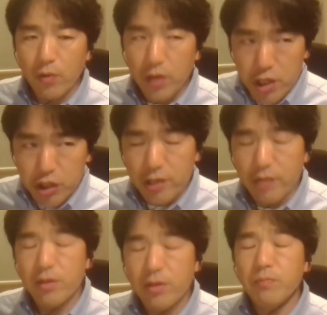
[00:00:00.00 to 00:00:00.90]

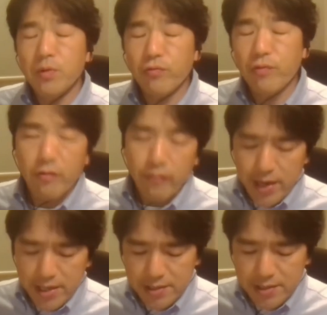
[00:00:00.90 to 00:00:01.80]
original report from
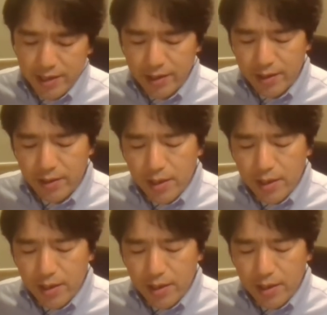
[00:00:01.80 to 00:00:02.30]
Feinstein.